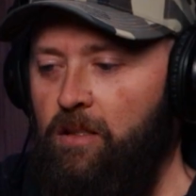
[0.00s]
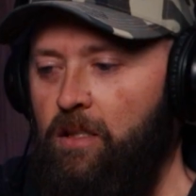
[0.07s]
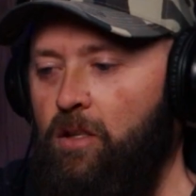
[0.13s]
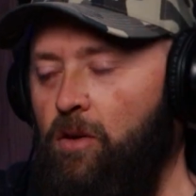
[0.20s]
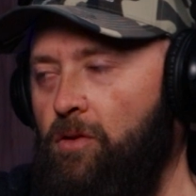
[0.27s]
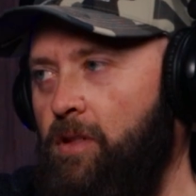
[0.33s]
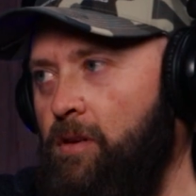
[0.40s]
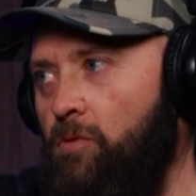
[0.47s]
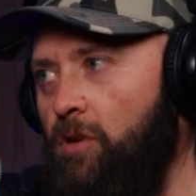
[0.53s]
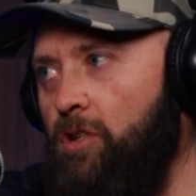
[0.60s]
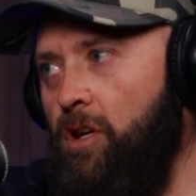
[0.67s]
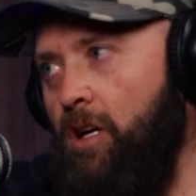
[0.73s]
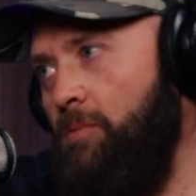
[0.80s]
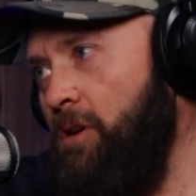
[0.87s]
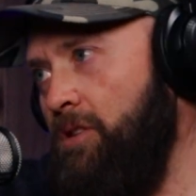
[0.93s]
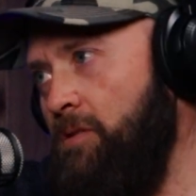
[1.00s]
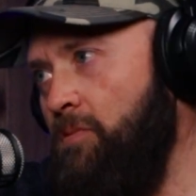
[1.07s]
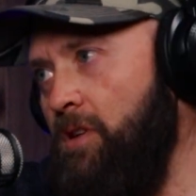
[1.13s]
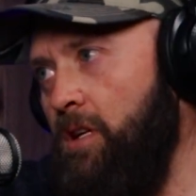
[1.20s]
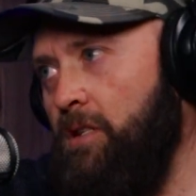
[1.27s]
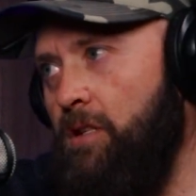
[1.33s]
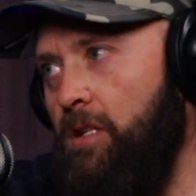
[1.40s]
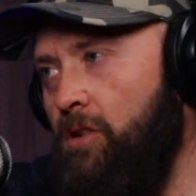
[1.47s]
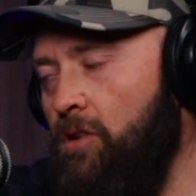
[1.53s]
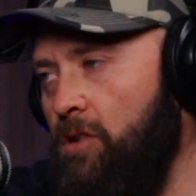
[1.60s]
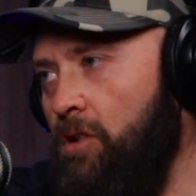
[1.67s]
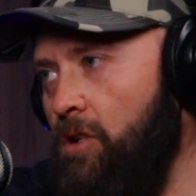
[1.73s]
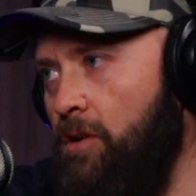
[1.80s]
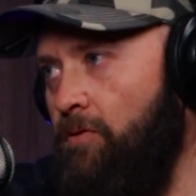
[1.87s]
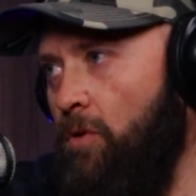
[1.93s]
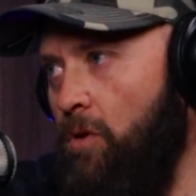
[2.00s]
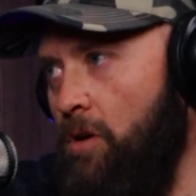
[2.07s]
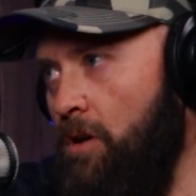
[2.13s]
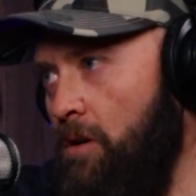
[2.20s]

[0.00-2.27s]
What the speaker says: You want to talk about some things to look for?